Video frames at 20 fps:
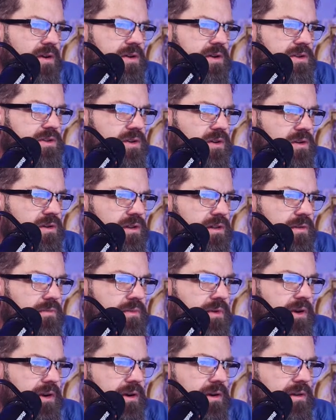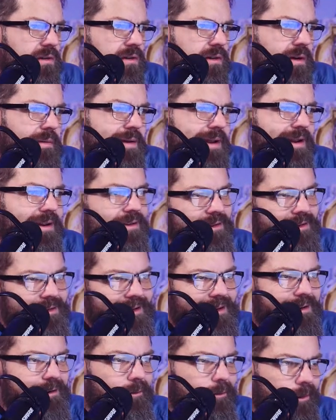and the Arctic Circle up there? I mean, I know
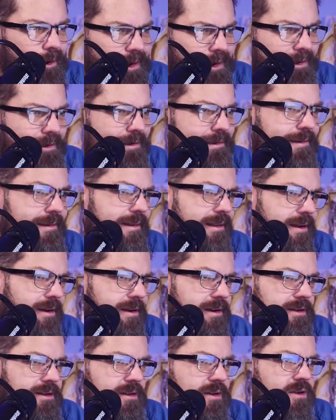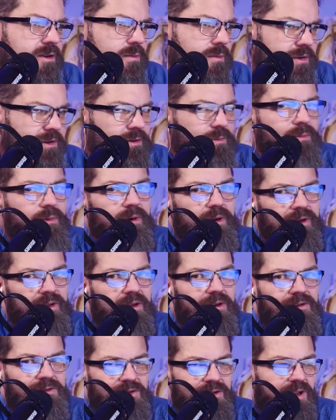you're not quite to the Arctic Circle, but you're pretty
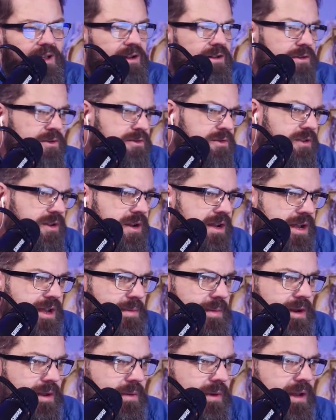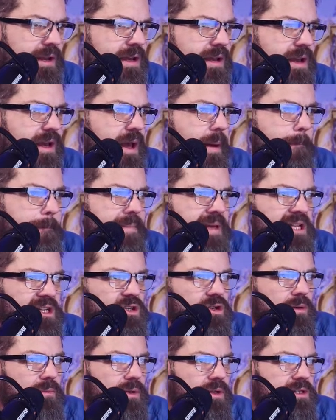close. You're a lot closer than I am anyway.
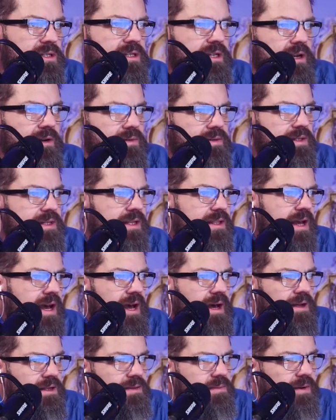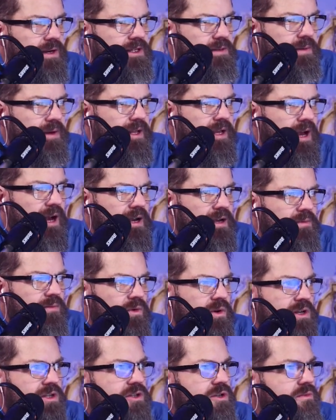Miserable Sinner is in the house. Praise be to God.
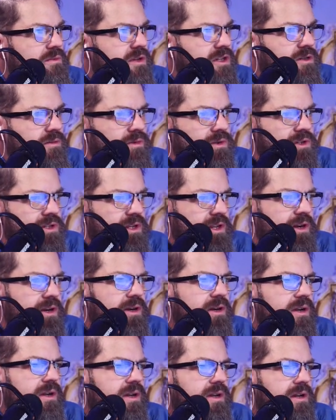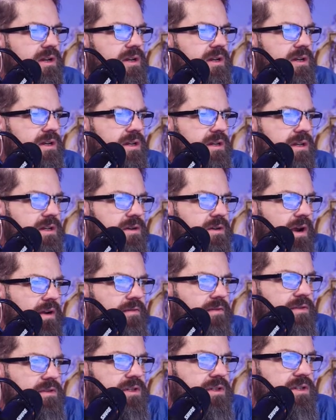Good morning to you, Miserable Sinner.
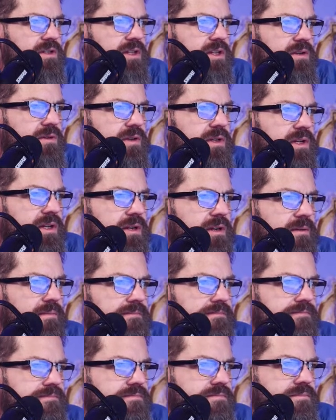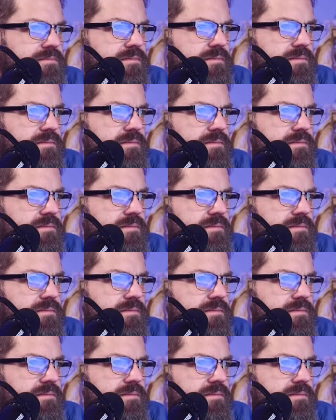Grateful to see you here.